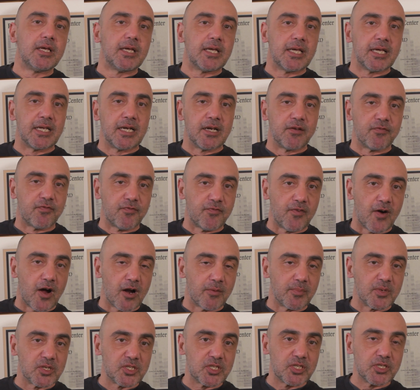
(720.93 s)
in a
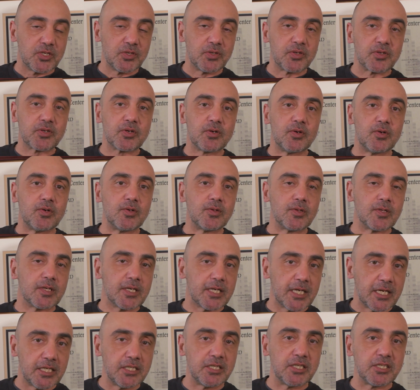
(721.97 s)
pharmaceutical
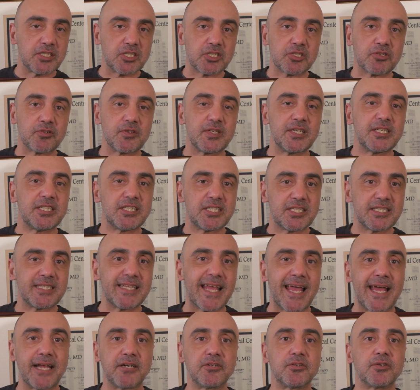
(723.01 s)
industry
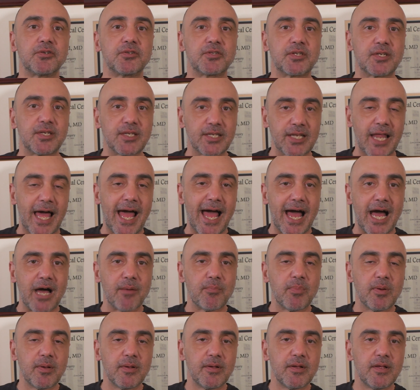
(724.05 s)
standard
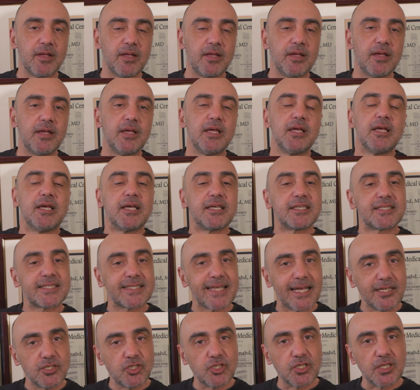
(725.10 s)
lab.
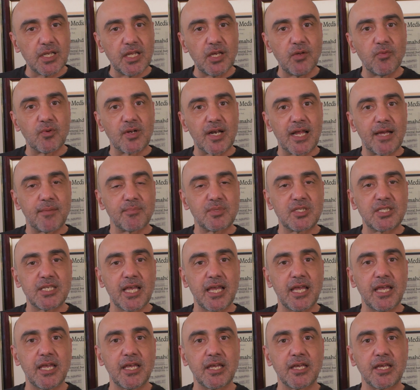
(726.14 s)
Essentially, what I'm
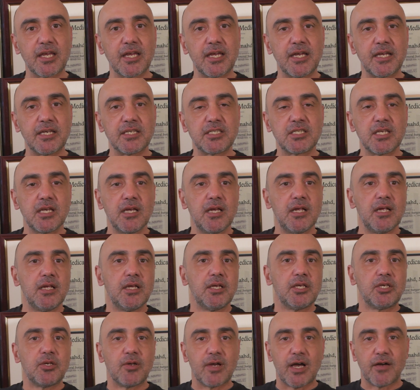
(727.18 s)
saying is
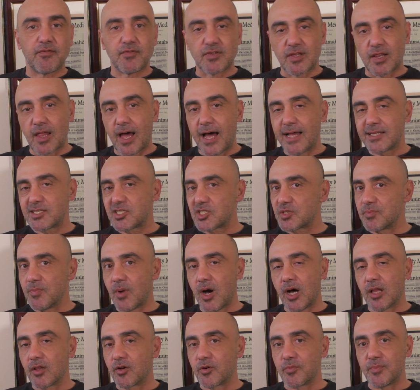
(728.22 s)
you have a lot
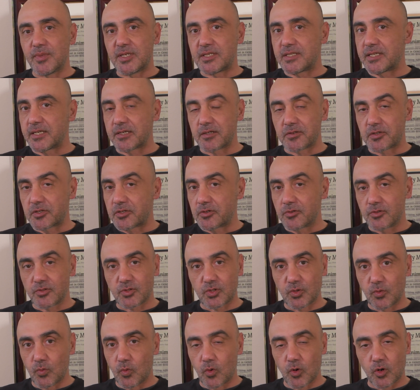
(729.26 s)
smaller material
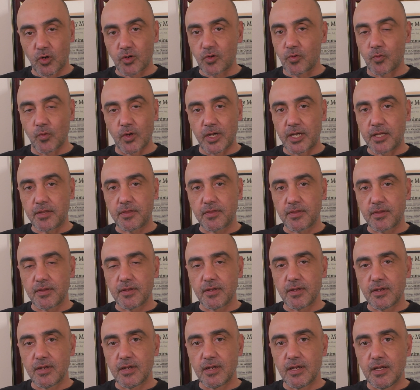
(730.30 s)
to work with,
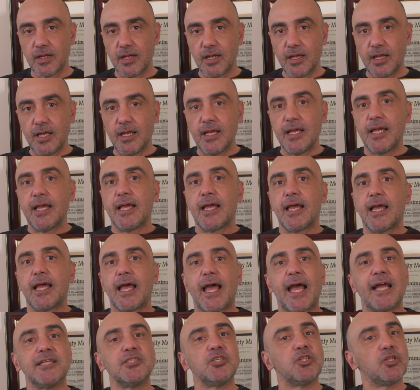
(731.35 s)

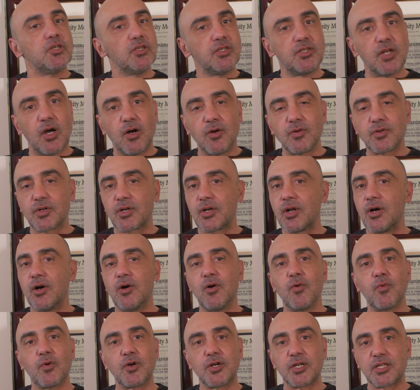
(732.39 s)
and you don't
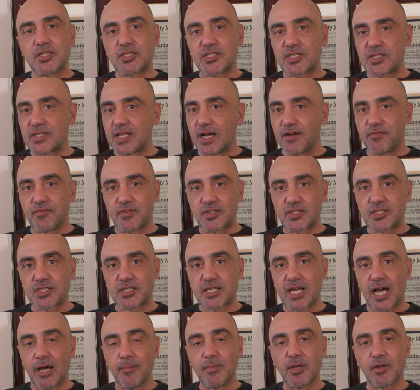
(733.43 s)
know where this stuff is
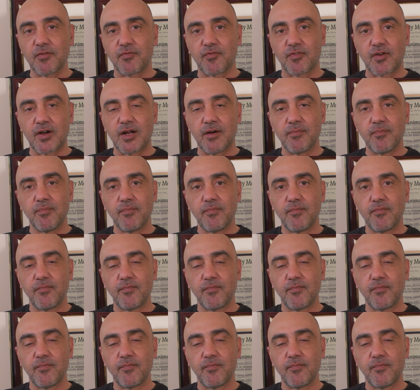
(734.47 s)
coming from,